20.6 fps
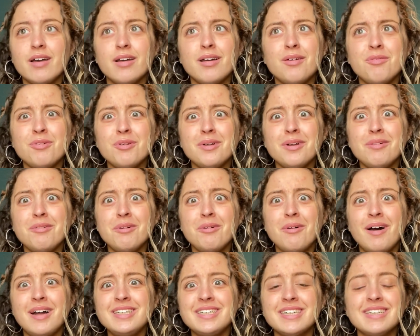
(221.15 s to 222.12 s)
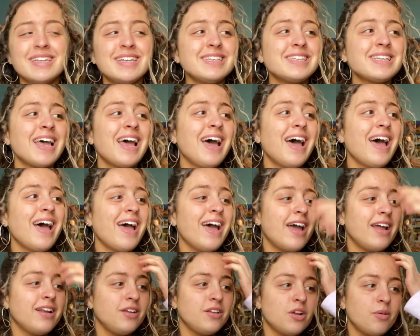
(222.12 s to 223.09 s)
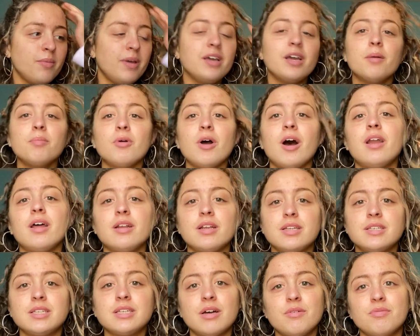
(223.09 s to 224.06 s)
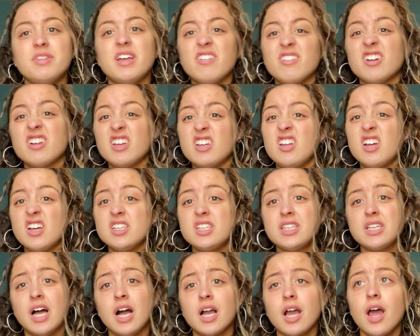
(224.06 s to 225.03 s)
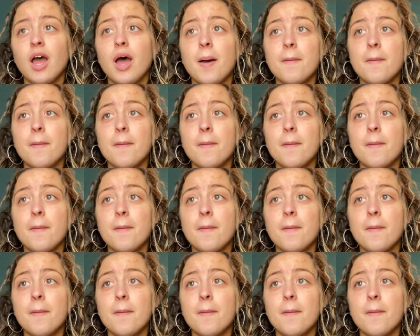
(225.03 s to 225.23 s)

If you're even watching this, and makeup product and stuff, that really does suck.